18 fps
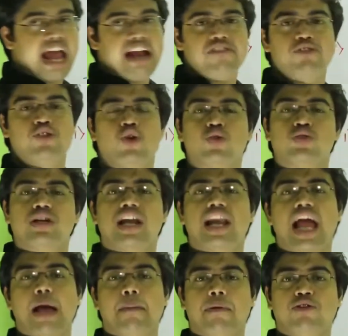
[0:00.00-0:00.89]
and
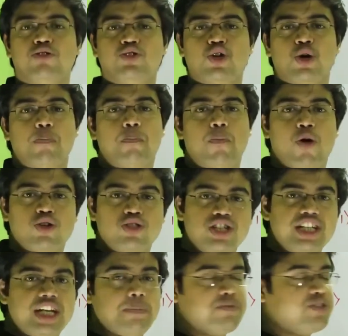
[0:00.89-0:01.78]
total amount of
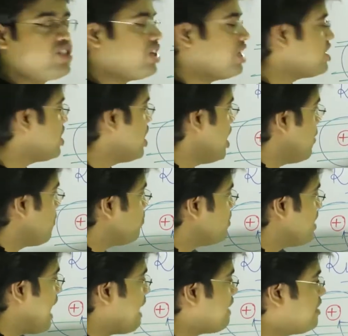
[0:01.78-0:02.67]
positive charge,
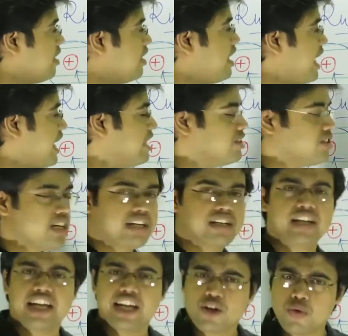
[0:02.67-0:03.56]
that are
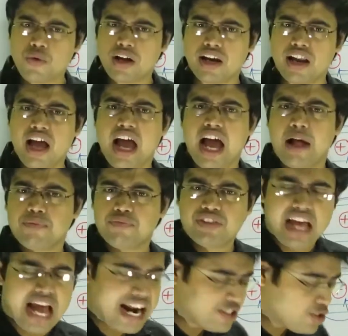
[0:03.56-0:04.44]
exactly equal,
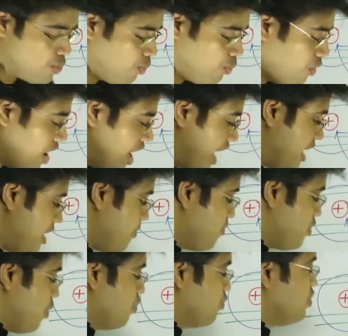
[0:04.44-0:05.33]
and that's why
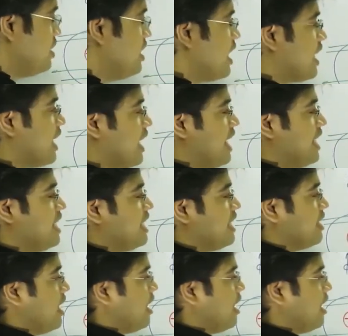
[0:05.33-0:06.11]
we are getting